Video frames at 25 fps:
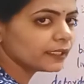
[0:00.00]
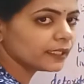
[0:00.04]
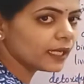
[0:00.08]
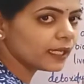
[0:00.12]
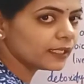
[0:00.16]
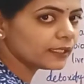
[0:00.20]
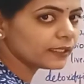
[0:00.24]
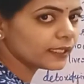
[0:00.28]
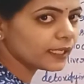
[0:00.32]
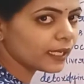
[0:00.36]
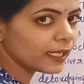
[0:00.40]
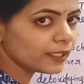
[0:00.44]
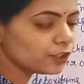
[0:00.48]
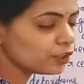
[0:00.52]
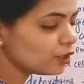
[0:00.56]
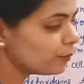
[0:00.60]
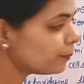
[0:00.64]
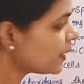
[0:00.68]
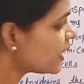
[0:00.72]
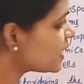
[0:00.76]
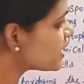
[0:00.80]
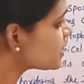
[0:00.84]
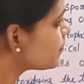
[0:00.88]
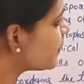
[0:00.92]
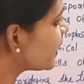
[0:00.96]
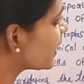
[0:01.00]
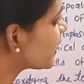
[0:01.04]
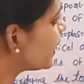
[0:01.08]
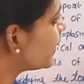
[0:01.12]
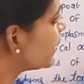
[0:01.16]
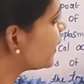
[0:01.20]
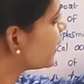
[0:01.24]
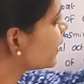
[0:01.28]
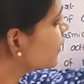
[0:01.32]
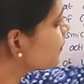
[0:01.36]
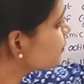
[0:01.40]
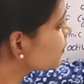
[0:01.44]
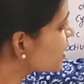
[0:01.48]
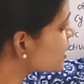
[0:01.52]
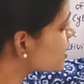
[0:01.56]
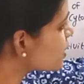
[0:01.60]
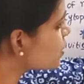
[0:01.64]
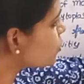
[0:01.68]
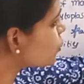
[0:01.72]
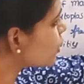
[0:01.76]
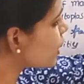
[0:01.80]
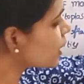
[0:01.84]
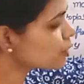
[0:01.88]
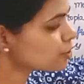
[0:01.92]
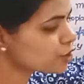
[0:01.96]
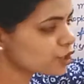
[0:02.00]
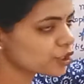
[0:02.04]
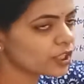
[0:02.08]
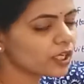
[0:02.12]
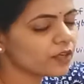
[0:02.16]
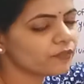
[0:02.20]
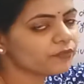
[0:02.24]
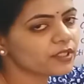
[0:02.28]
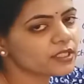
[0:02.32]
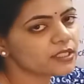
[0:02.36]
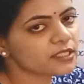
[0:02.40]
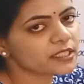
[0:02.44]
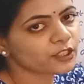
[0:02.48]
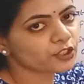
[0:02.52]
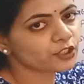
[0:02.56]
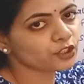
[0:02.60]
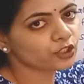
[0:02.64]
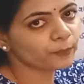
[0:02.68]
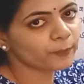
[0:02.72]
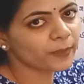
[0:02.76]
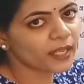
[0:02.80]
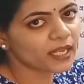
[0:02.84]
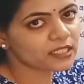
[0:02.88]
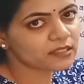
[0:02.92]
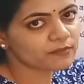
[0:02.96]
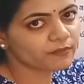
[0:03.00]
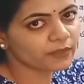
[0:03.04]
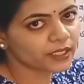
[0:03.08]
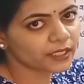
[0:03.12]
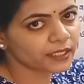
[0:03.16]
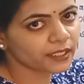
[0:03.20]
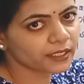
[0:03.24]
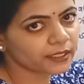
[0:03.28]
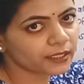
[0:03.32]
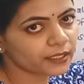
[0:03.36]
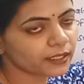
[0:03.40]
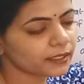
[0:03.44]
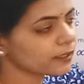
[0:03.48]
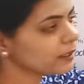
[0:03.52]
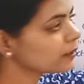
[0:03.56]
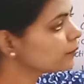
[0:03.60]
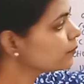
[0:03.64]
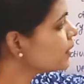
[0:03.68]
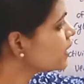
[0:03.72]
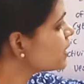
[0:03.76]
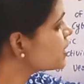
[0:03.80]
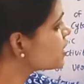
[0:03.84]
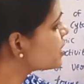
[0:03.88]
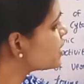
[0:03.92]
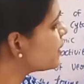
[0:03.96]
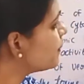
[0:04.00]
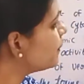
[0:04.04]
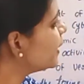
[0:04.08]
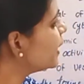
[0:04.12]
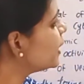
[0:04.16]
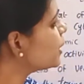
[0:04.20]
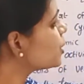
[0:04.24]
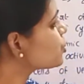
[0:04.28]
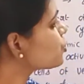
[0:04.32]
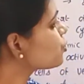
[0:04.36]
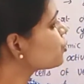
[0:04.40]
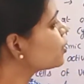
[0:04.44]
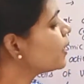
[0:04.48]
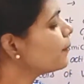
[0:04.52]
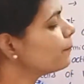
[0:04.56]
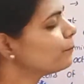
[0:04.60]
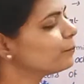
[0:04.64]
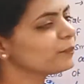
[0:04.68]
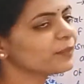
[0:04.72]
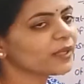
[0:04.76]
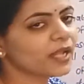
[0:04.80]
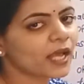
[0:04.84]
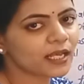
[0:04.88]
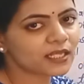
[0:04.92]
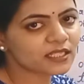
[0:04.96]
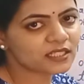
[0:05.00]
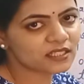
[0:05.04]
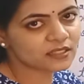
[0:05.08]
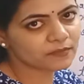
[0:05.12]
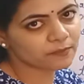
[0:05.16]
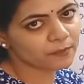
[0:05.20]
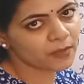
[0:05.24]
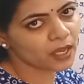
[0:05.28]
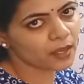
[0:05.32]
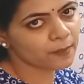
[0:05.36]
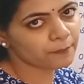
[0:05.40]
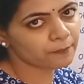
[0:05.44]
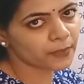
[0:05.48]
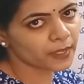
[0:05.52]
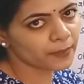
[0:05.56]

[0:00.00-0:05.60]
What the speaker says: And endoplasmic reticulum, the structure of this endoplasmic reticulum is similar to the plasma